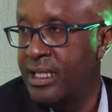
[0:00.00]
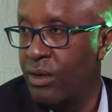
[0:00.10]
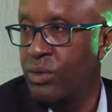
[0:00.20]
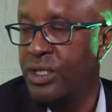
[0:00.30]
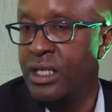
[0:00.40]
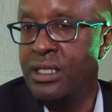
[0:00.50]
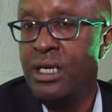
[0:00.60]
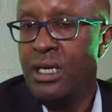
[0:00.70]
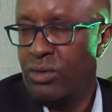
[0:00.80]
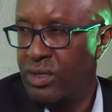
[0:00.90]
Airtel was hit
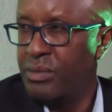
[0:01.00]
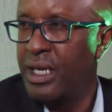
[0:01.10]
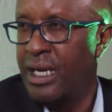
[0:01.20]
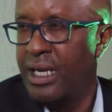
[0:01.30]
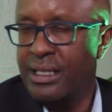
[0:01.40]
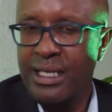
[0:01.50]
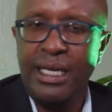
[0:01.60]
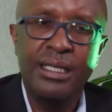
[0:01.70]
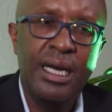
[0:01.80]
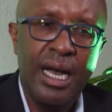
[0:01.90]
to some certain
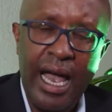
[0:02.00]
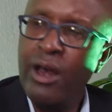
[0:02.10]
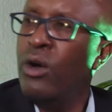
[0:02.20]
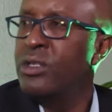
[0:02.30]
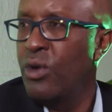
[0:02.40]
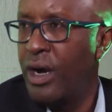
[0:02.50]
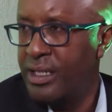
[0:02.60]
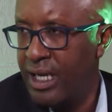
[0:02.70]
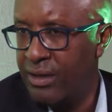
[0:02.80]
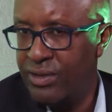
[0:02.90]
extent, and also
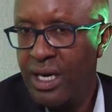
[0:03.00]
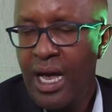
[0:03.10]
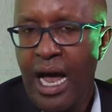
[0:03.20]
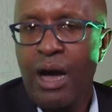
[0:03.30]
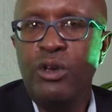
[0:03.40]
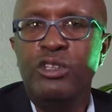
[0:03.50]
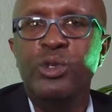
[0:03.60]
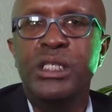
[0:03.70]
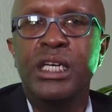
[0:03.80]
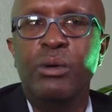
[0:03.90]
ourselves. How did
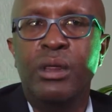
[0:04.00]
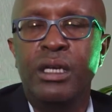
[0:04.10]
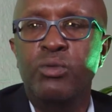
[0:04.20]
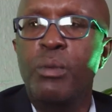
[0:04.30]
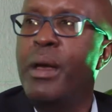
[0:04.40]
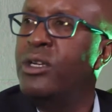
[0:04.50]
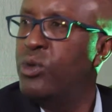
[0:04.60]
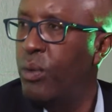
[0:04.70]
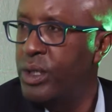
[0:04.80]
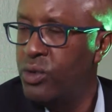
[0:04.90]
we deal with it? We made
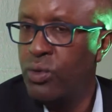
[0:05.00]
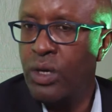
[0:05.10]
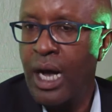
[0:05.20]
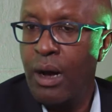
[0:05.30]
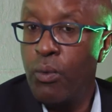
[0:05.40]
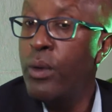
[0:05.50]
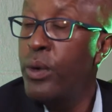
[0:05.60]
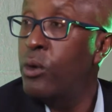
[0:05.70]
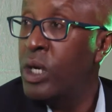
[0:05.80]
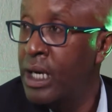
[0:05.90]
sure we took,
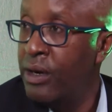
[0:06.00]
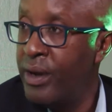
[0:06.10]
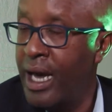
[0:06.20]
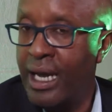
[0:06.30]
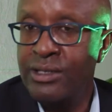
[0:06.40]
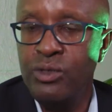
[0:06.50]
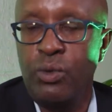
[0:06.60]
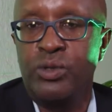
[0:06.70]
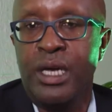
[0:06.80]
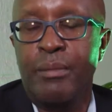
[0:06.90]
we quickly realized
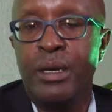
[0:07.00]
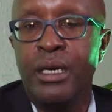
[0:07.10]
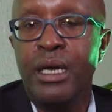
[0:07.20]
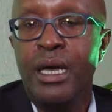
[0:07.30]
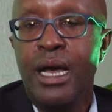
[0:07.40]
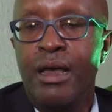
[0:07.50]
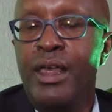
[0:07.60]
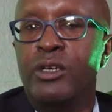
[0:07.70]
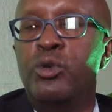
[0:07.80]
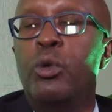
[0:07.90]
what was happening,
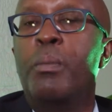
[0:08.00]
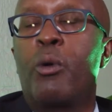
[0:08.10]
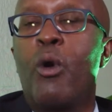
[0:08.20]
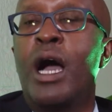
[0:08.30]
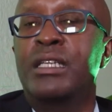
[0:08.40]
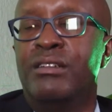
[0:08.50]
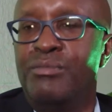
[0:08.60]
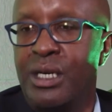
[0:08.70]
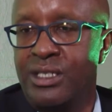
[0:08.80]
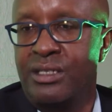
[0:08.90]
and then took
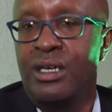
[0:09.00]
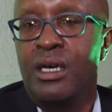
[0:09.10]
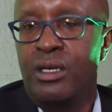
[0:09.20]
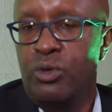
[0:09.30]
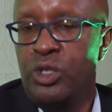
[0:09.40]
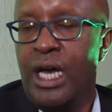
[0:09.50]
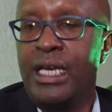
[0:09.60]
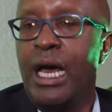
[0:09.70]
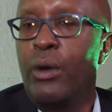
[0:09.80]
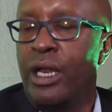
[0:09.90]
proactive measures to
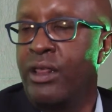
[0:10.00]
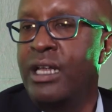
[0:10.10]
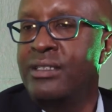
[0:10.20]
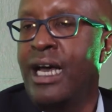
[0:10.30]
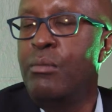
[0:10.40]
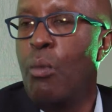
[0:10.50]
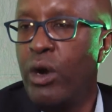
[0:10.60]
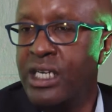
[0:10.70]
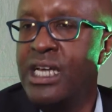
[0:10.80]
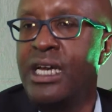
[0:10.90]
shut down and then start
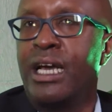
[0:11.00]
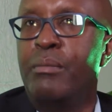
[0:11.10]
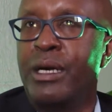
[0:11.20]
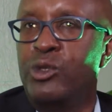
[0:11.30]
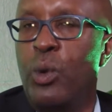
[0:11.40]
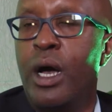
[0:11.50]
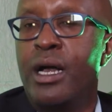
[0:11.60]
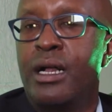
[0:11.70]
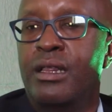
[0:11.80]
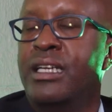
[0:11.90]
monitoring and make sure
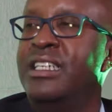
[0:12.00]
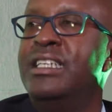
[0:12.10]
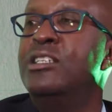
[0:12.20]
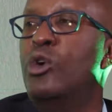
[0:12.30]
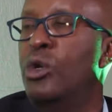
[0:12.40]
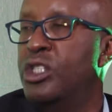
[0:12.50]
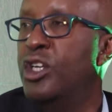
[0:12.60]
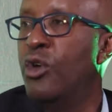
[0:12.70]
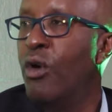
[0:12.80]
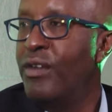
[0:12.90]
that it didn't
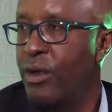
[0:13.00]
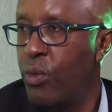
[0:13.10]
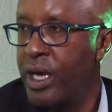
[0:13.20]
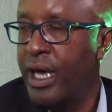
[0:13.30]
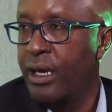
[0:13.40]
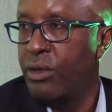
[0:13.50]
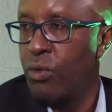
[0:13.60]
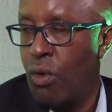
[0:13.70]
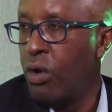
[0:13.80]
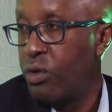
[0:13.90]
continue over the weekend
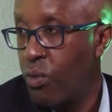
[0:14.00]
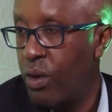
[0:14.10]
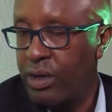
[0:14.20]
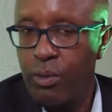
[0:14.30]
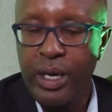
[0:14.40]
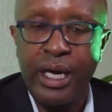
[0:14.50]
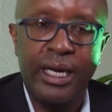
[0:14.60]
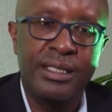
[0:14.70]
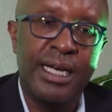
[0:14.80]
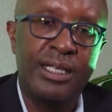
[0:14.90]
or throughout the
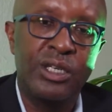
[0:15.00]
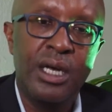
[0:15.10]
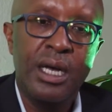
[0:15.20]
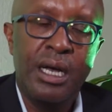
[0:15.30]
weekend as such.